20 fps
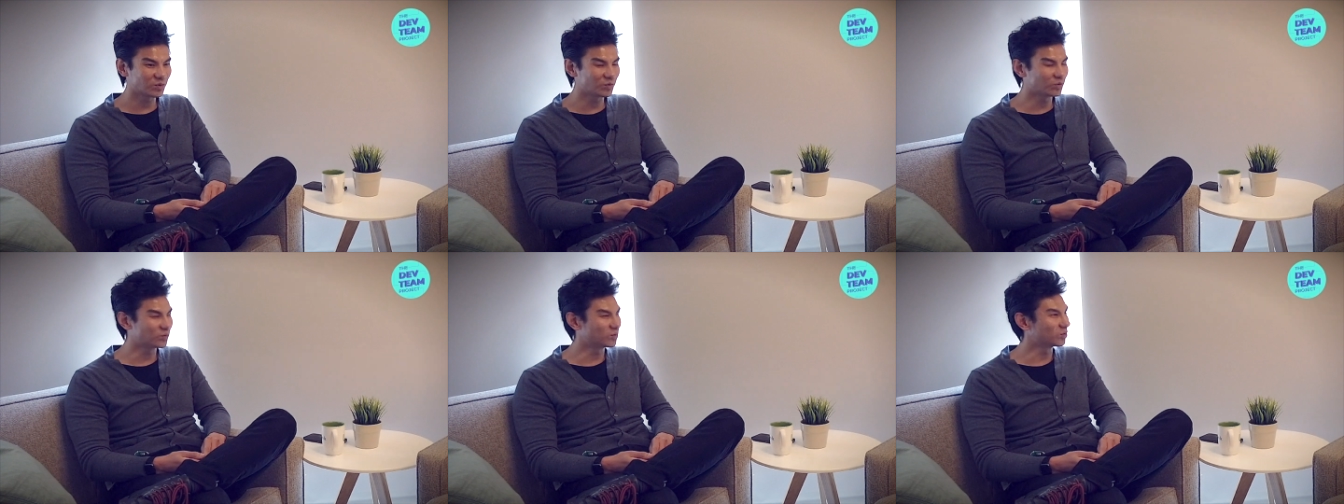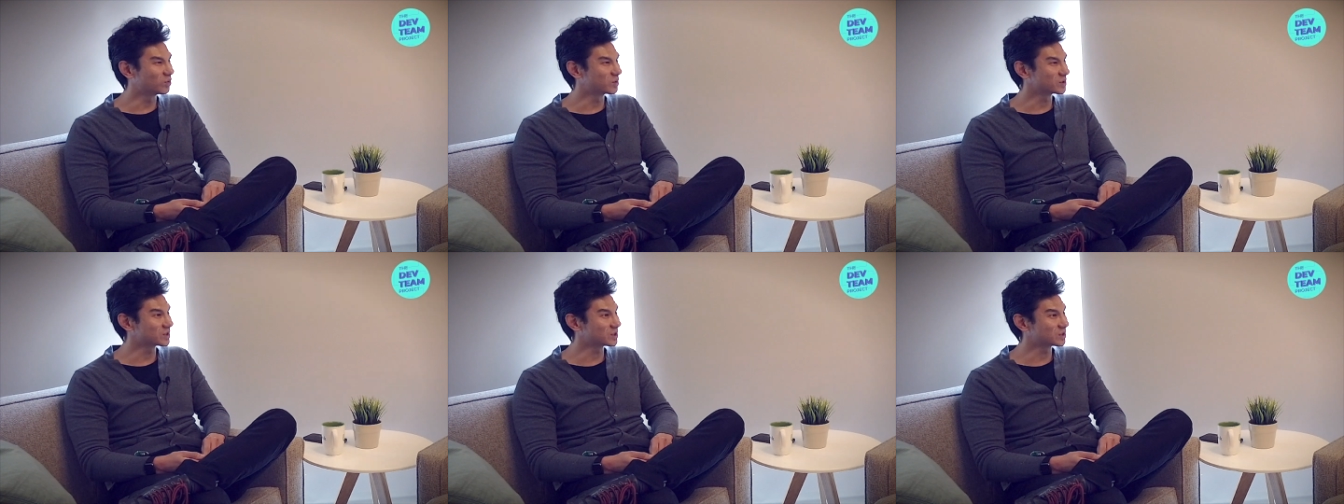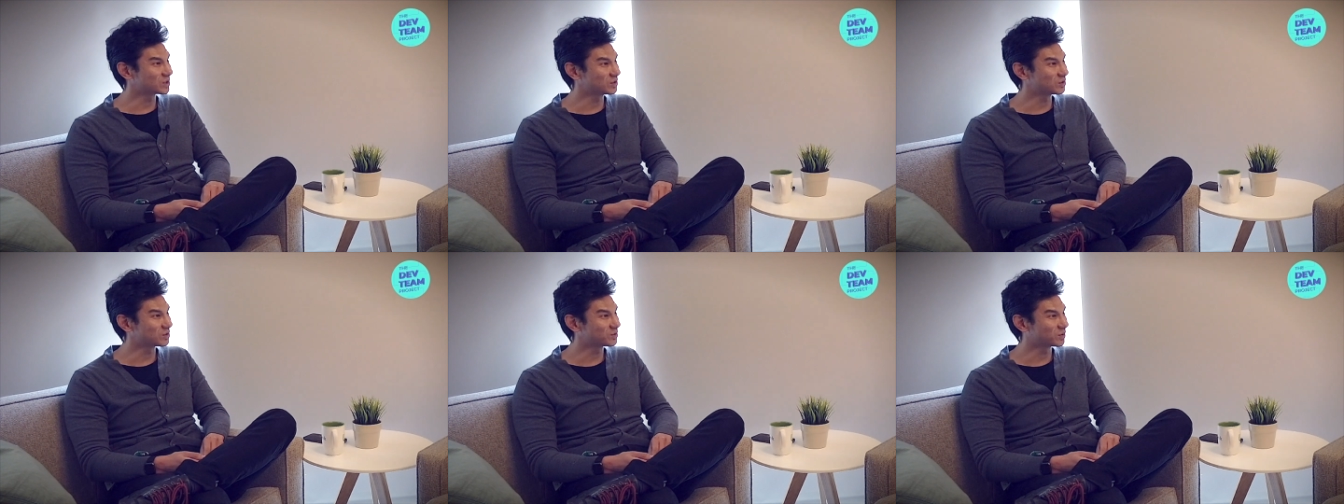was
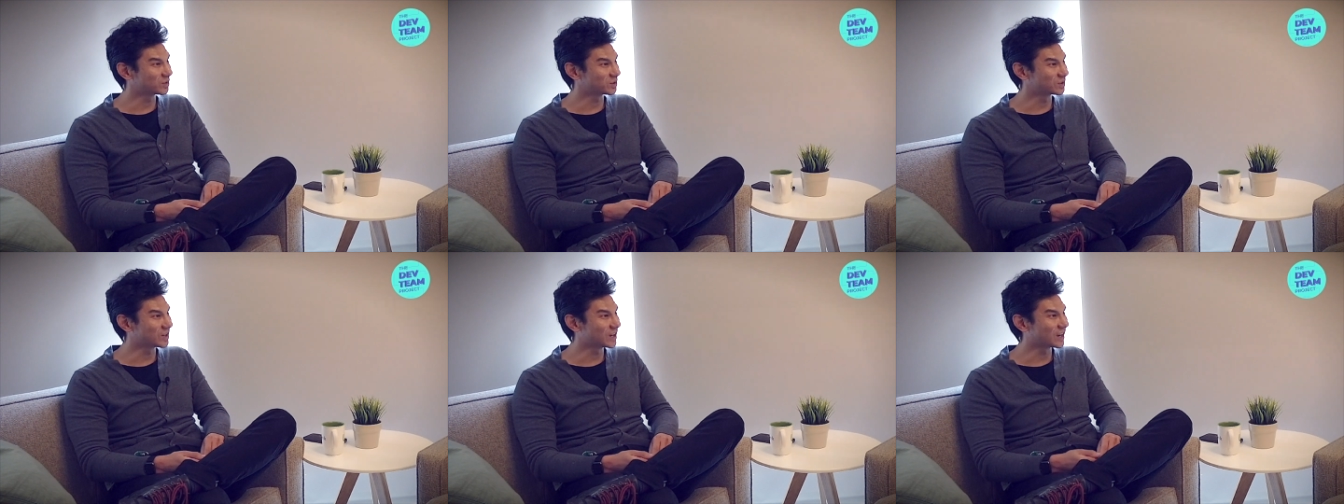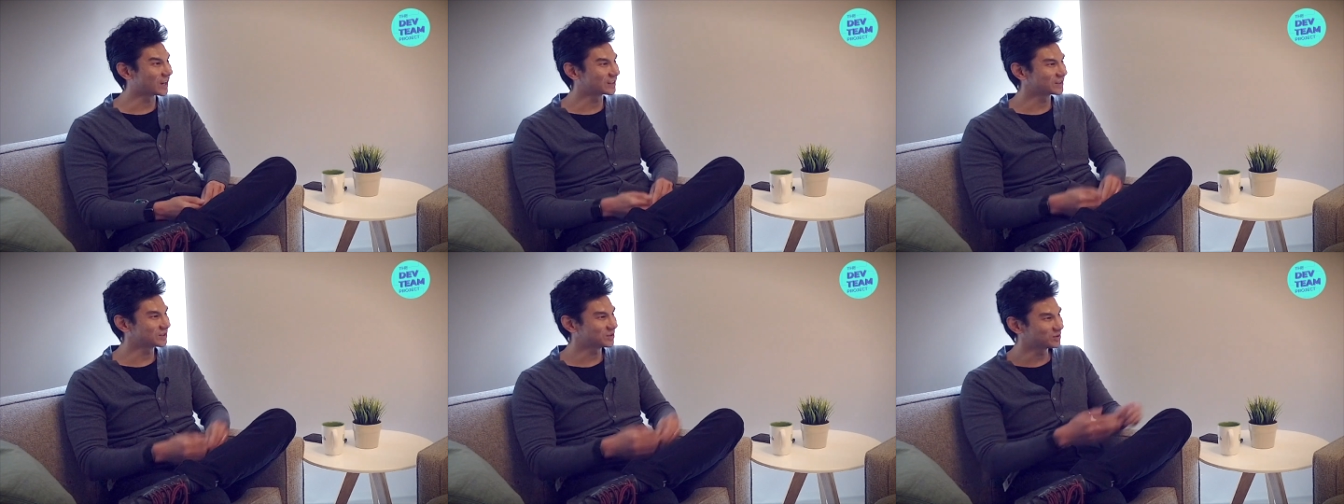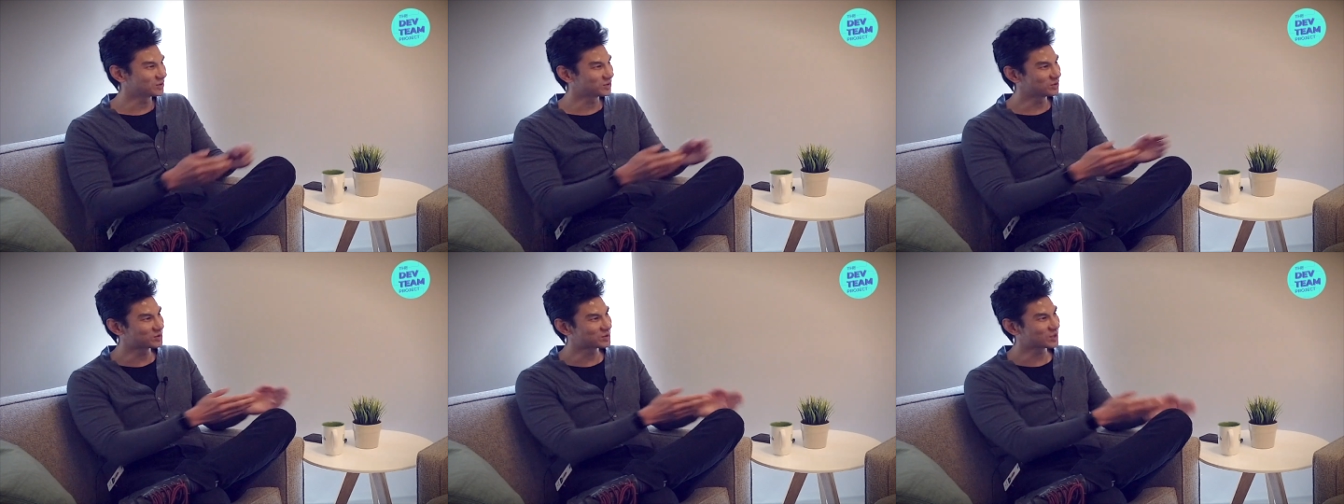this useful or not?
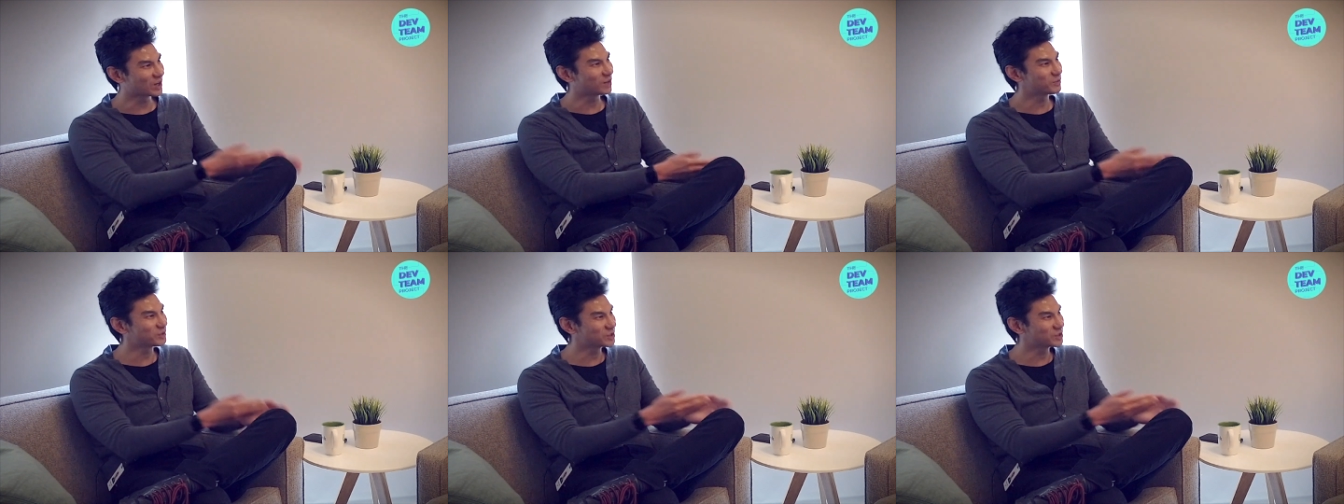You saw